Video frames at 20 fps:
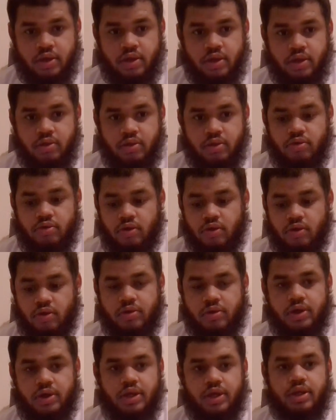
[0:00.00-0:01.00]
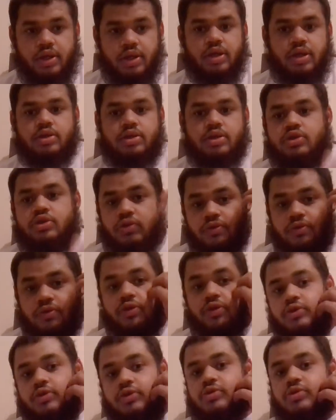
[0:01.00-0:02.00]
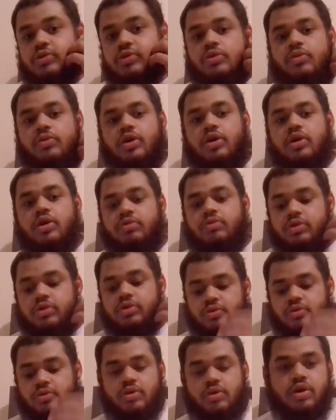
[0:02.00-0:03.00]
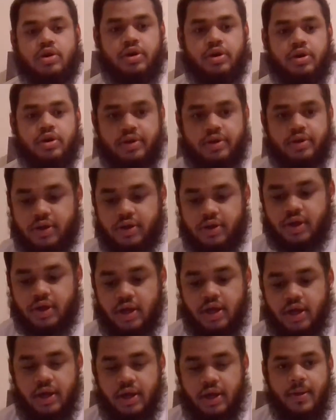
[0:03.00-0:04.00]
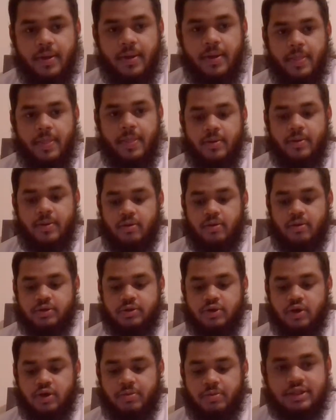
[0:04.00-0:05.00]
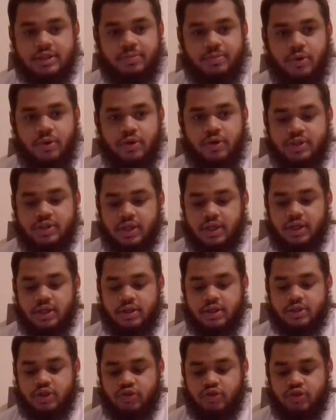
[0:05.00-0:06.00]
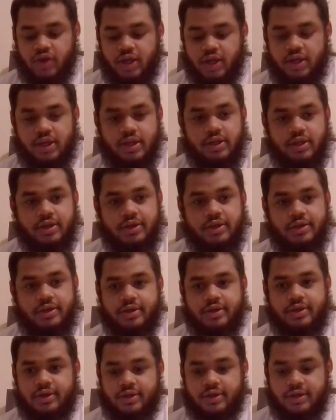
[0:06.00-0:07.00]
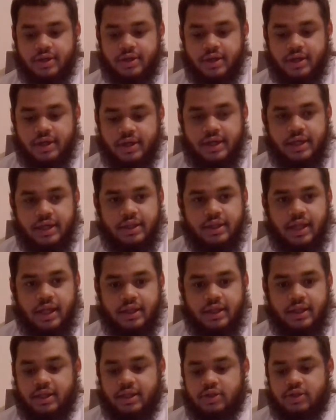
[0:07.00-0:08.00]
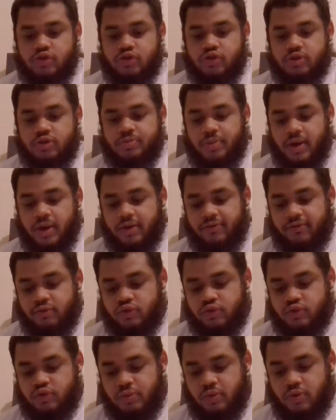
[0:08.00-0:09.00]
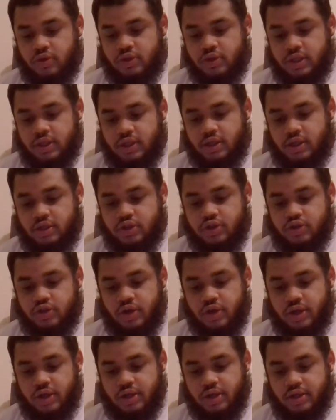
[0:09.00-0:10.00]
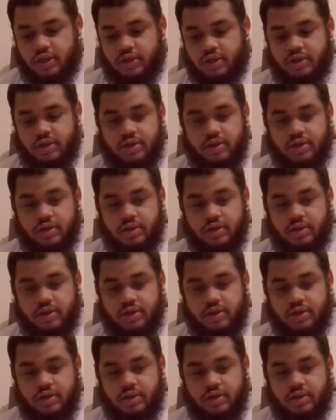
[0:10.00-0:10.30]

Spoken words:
You know what it is. Two viewers. What's the word? What's the word? When we talking about Sports Illustrated, that disrespectful Sports Illustrated.